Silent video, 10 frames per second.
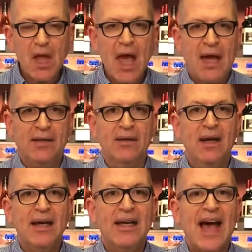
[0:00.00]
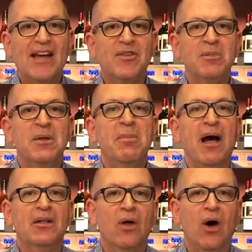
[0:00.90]
And it has to be
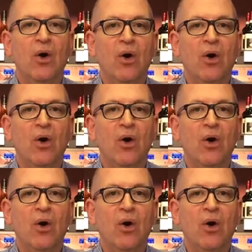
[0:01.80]
by law.